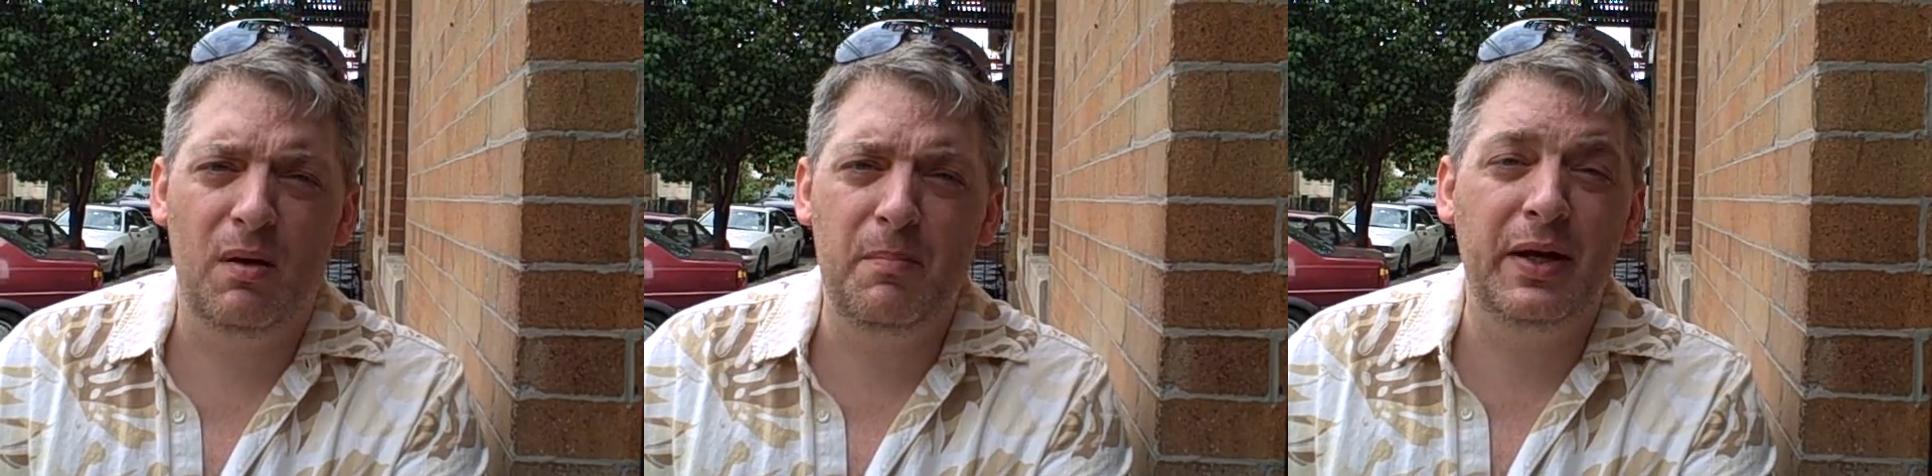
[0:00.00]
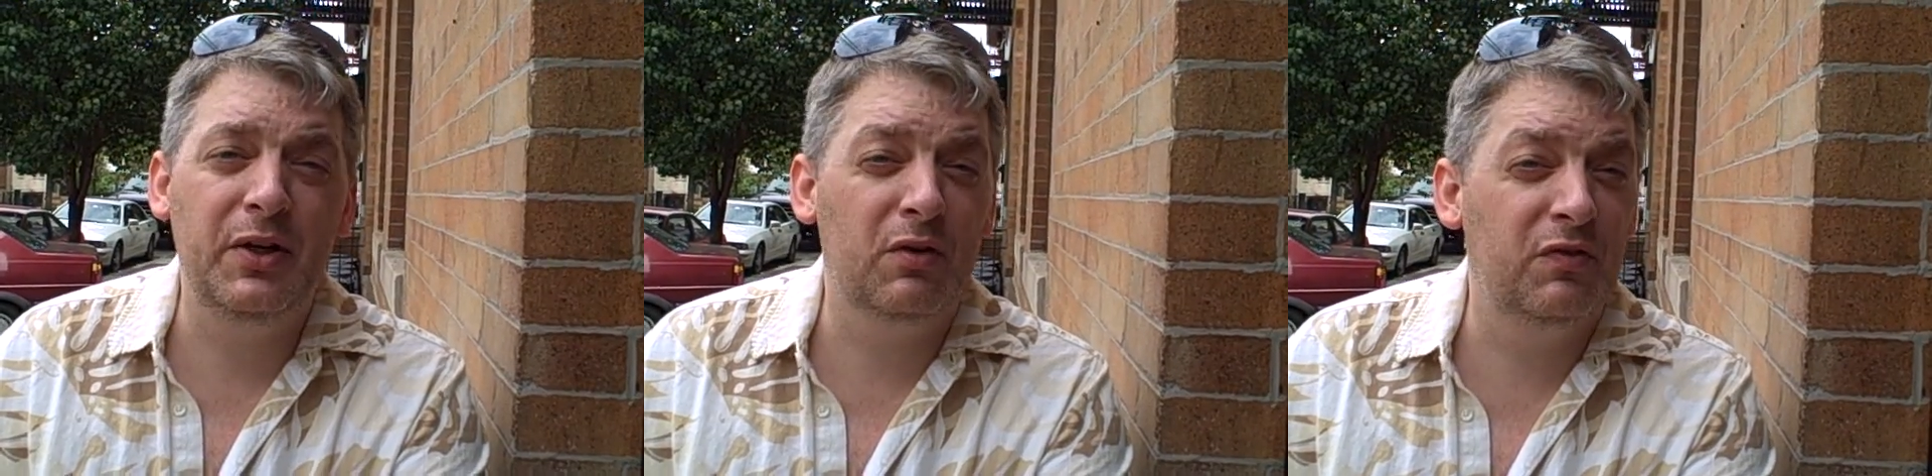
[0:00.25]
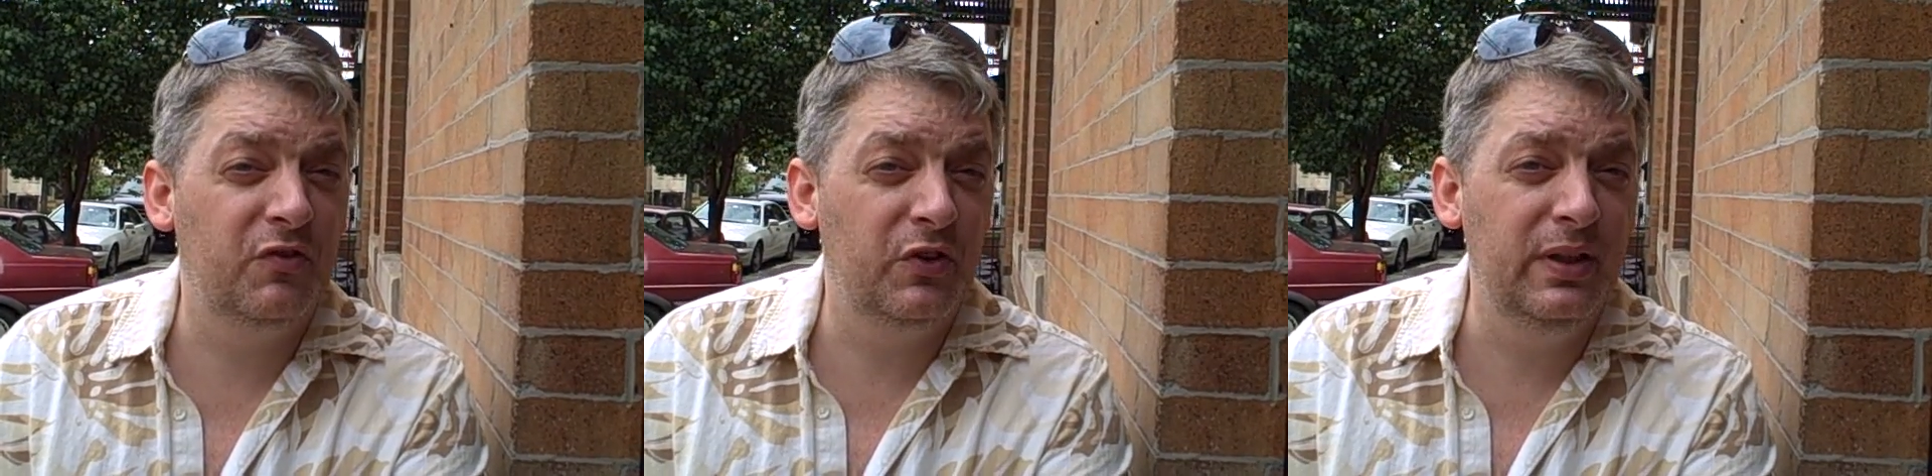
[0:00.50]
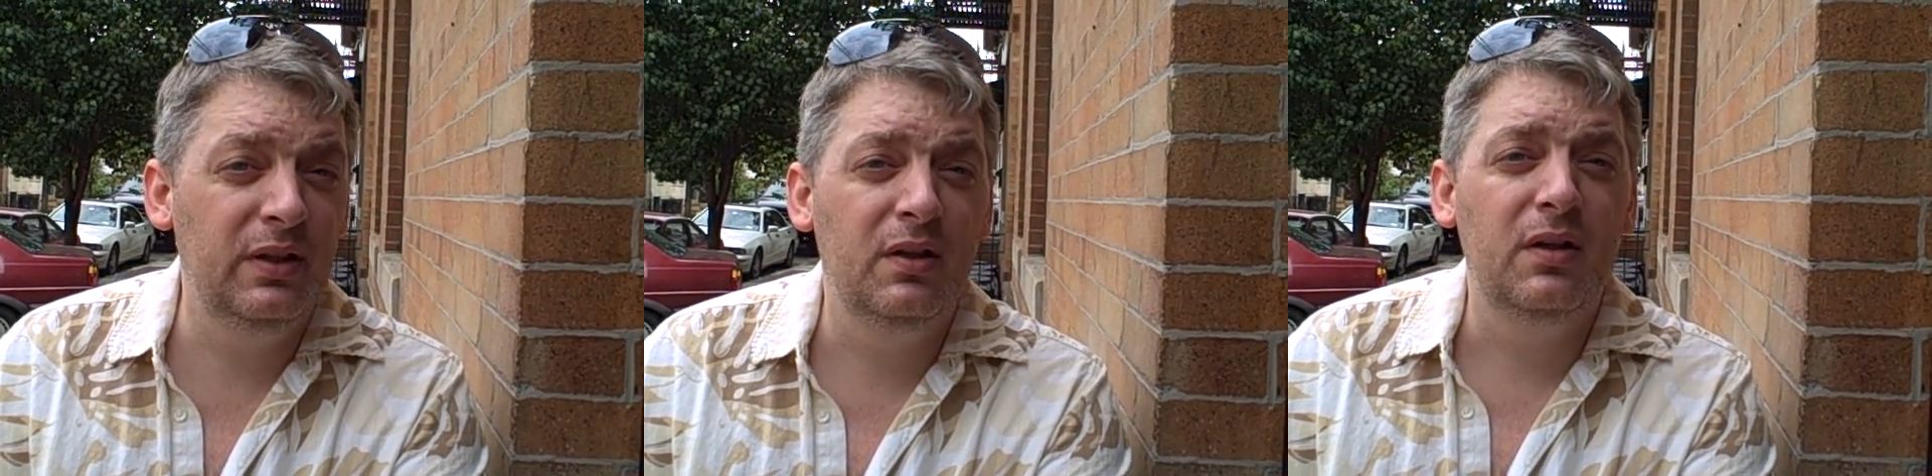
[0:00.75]
Many are
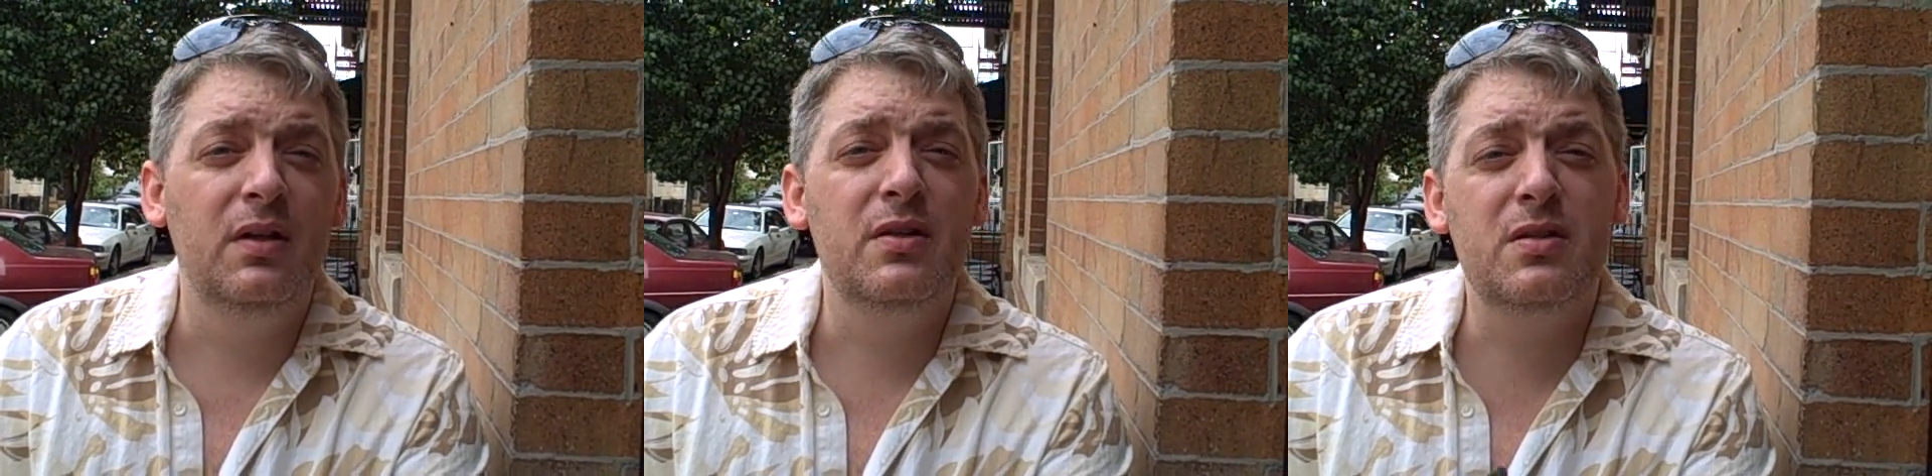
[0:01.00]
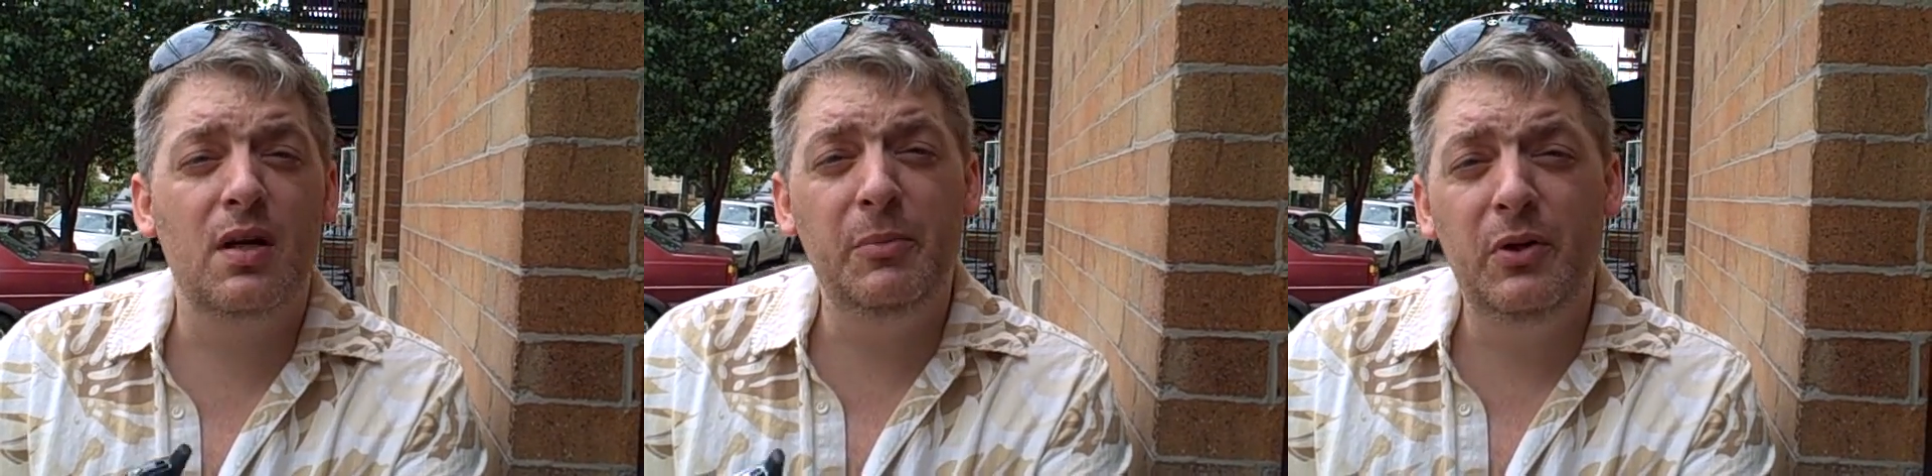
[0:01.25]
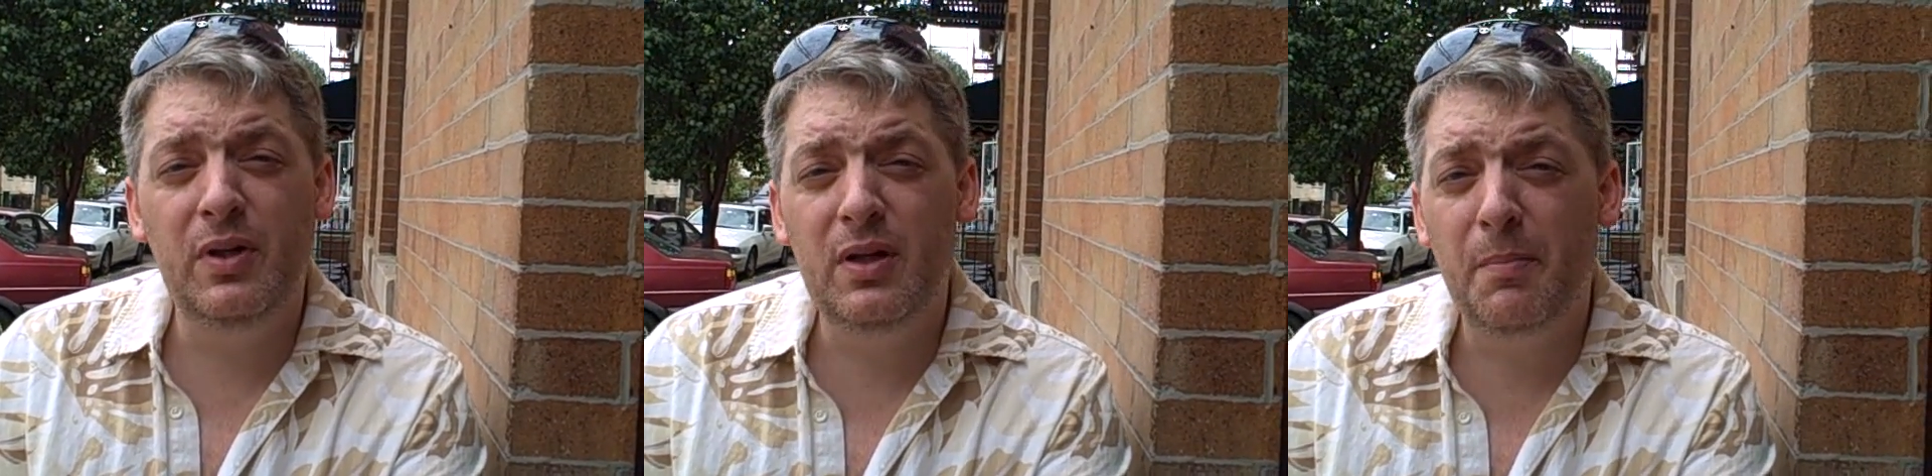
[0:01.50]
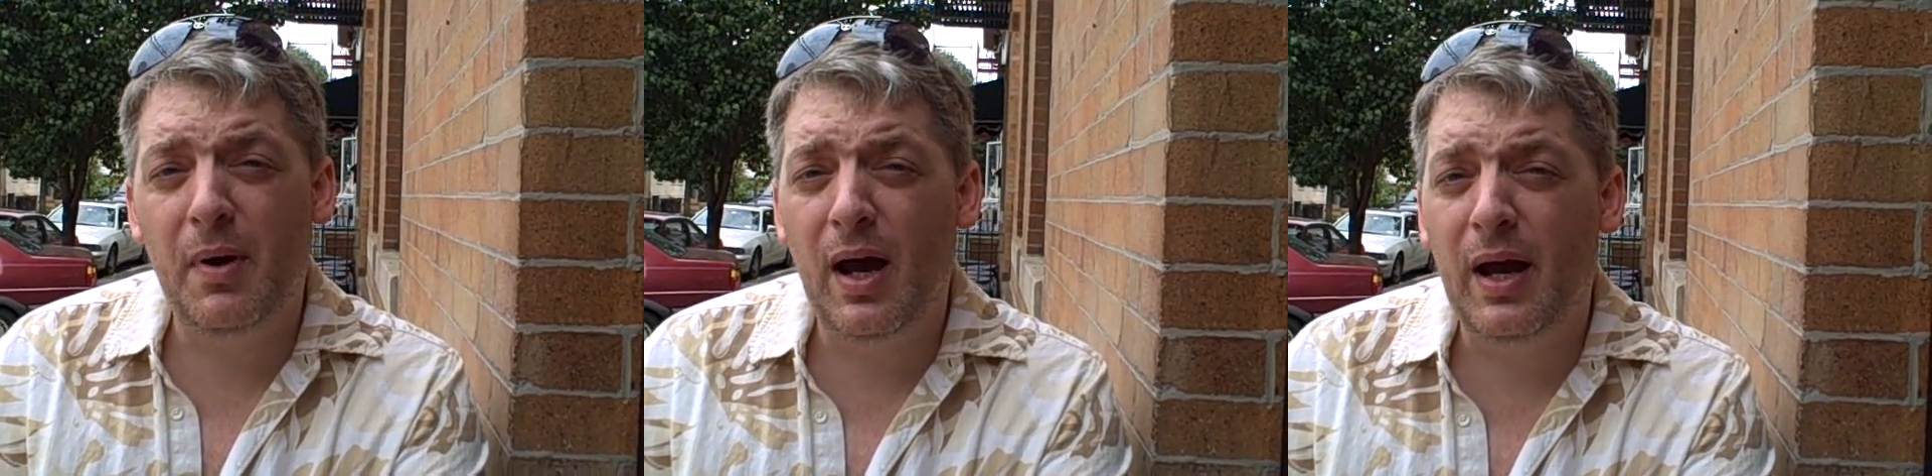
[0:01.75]
free, some you need
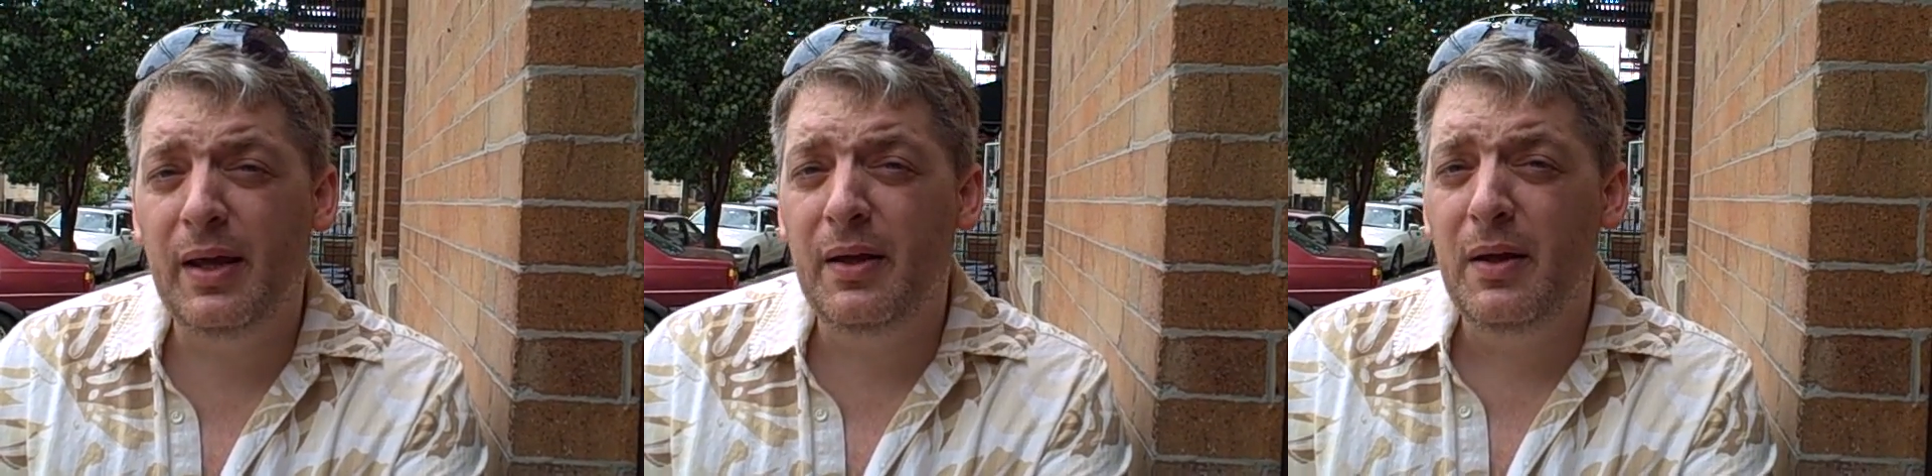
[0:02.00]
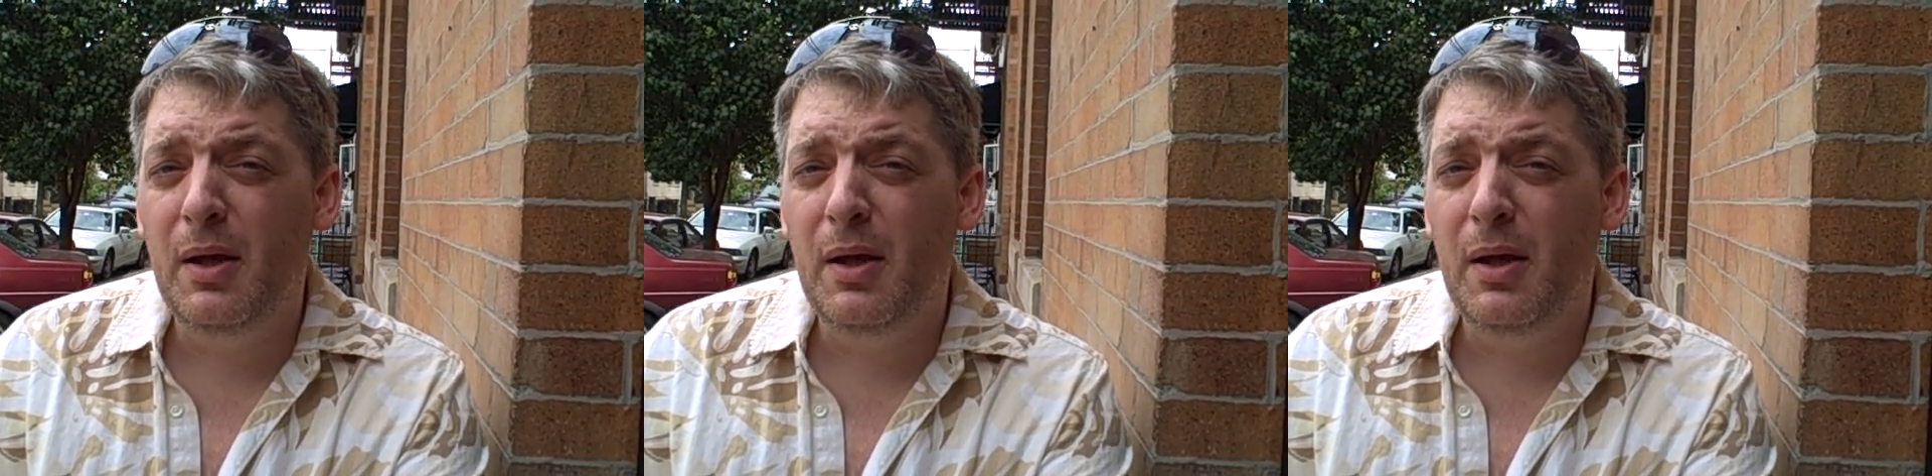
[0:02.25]
to buy,